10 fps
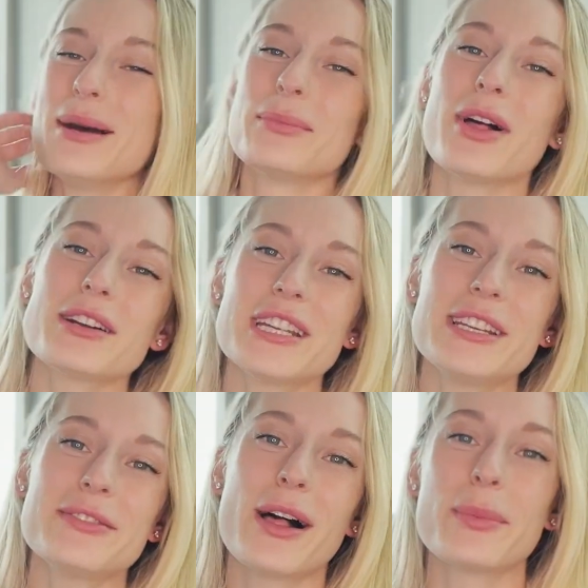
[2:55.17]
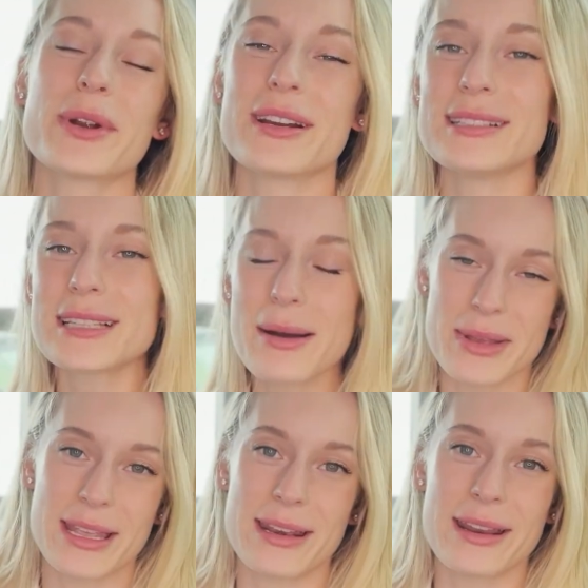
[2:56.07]
Blockchain developer is
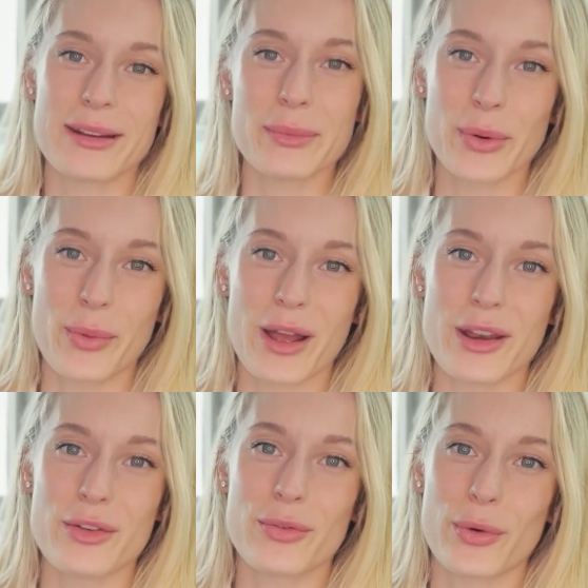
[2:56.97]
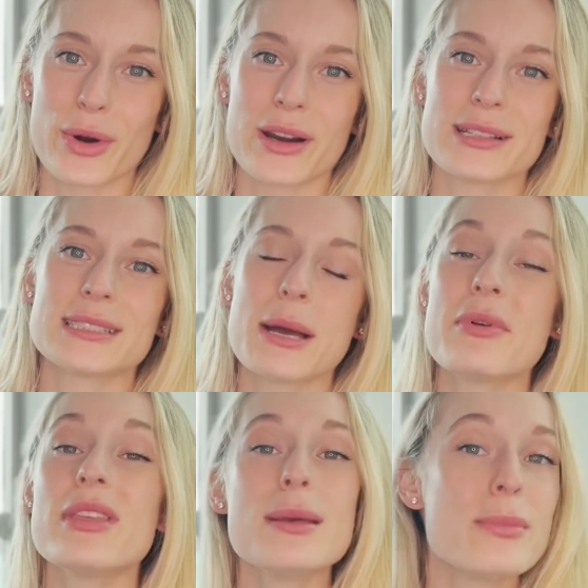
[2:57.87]
coming in at number one for some
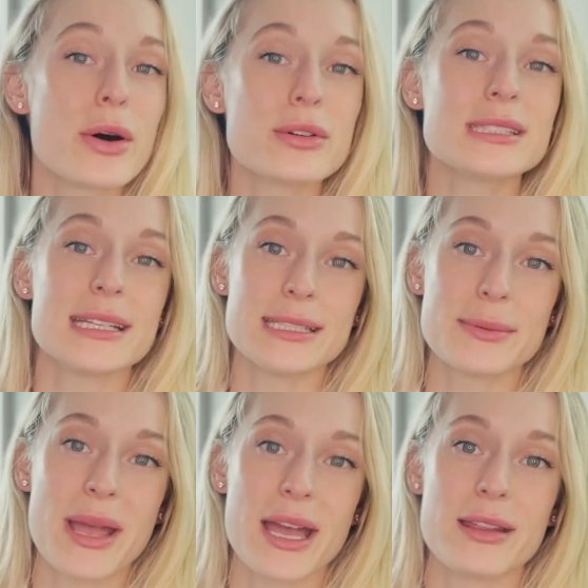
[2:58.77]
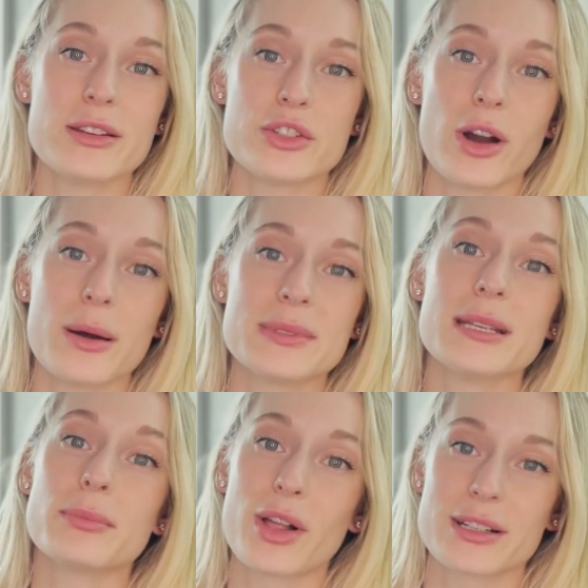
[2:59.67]
of the most in demand jobs
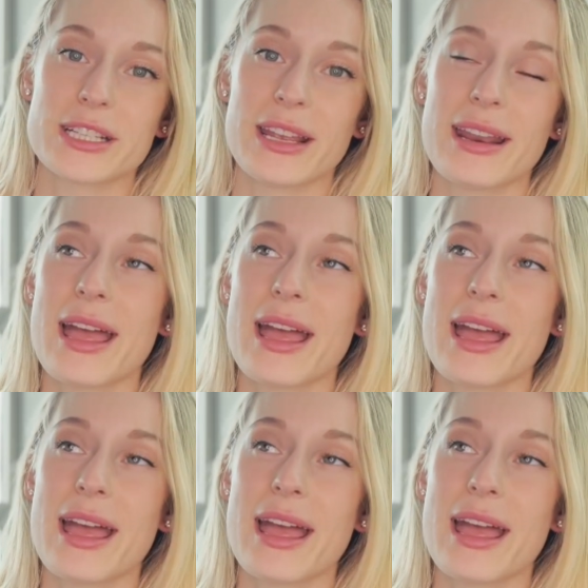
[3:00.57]
in blockchain.